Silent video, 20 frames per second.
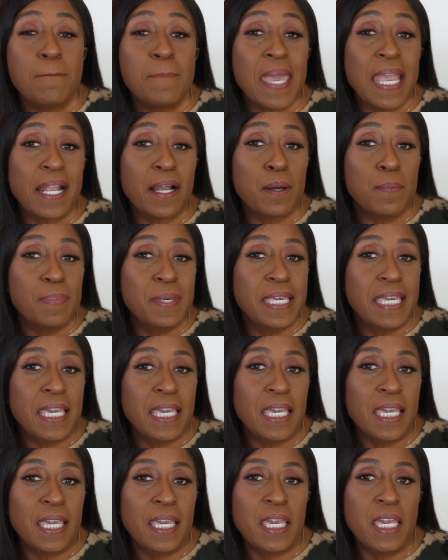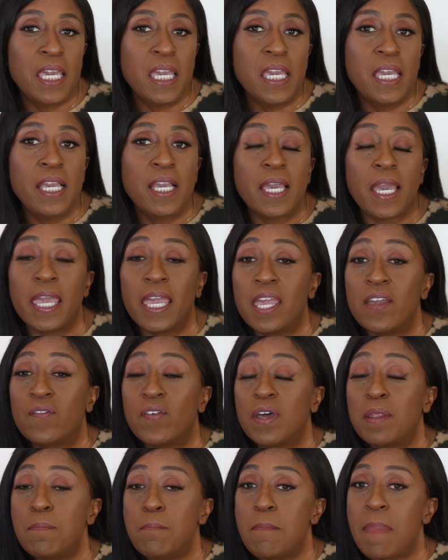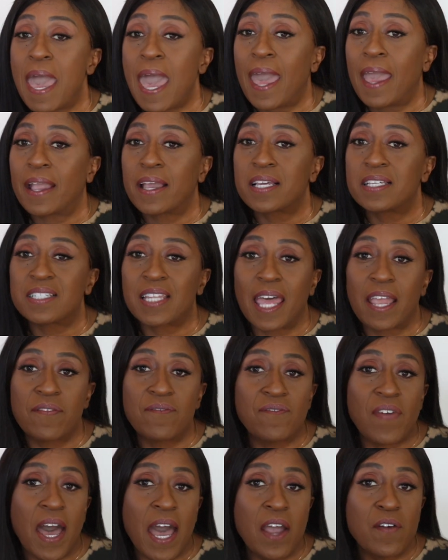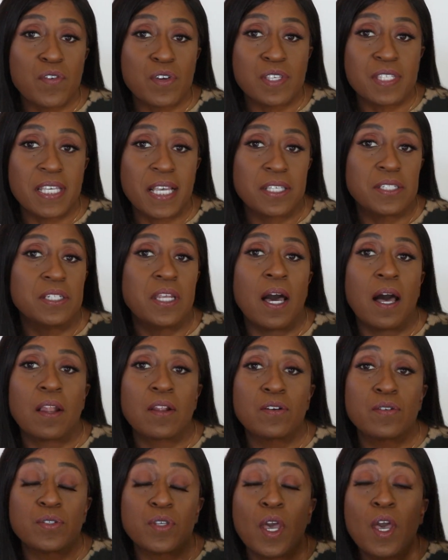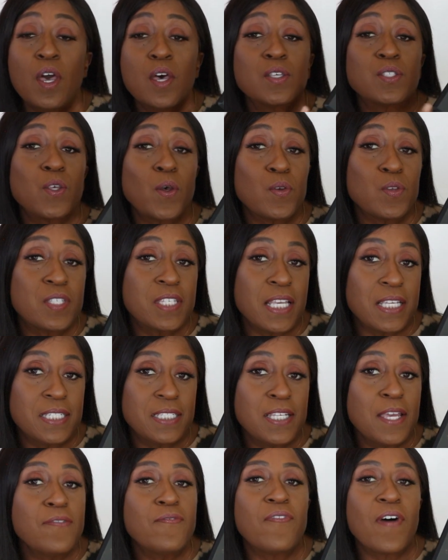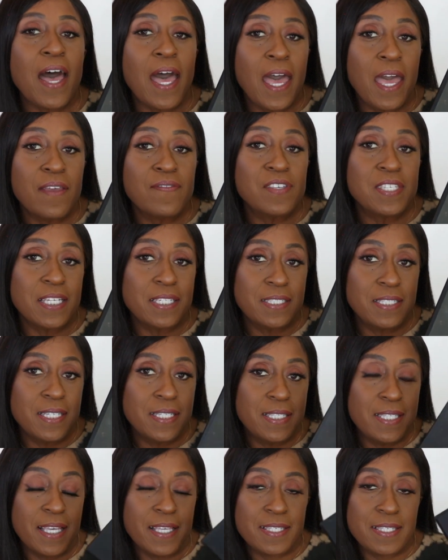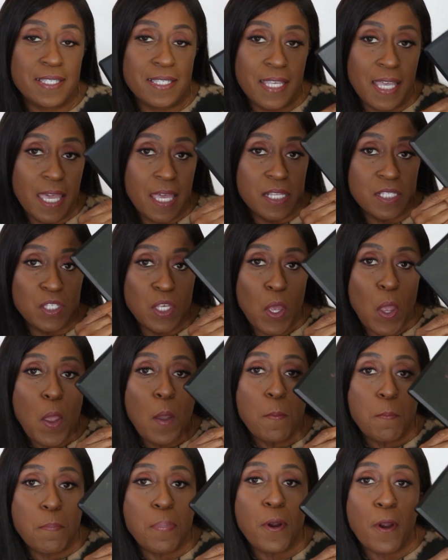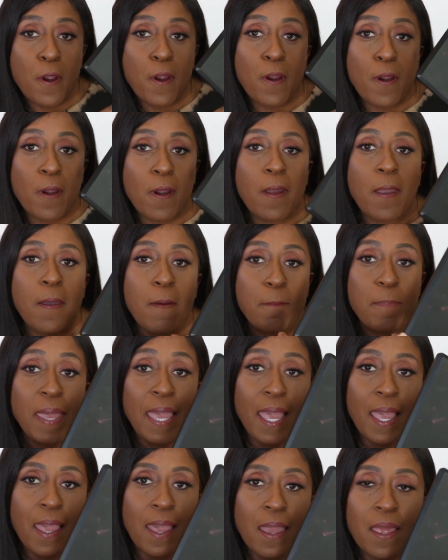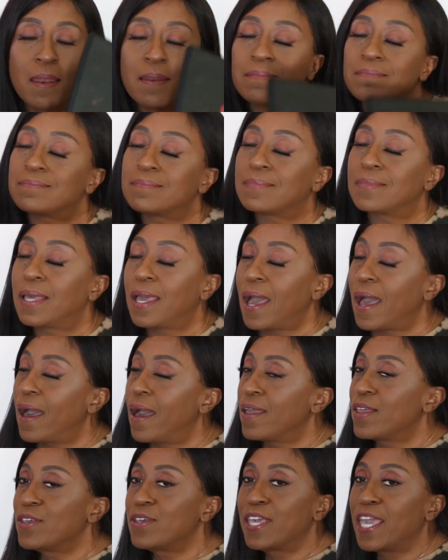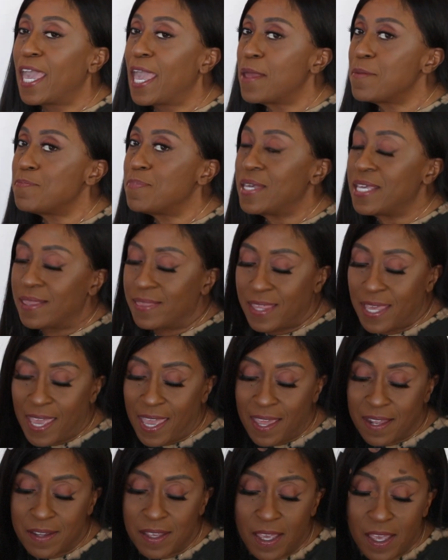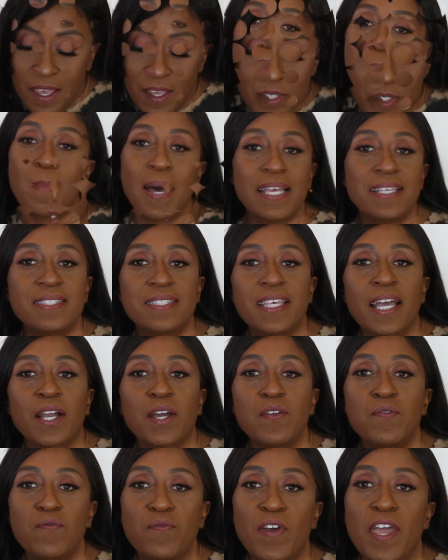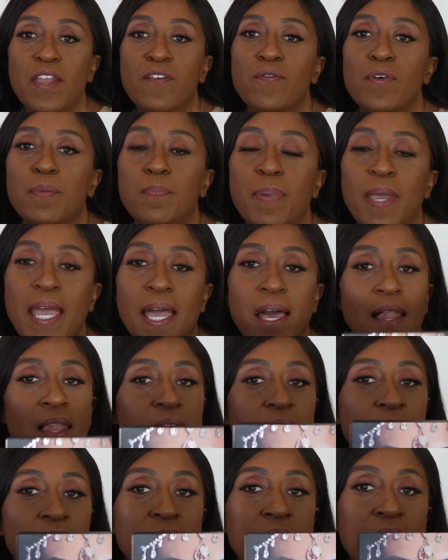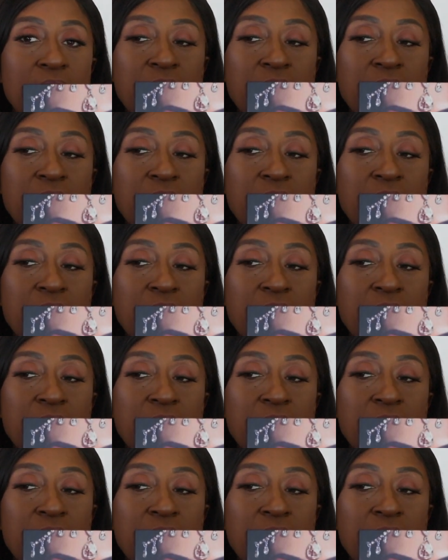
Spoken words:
Makeup Geek, even MAC, it's like $5 or $6. So 65, 66 cents per pan, can't beat that. My second favorite palette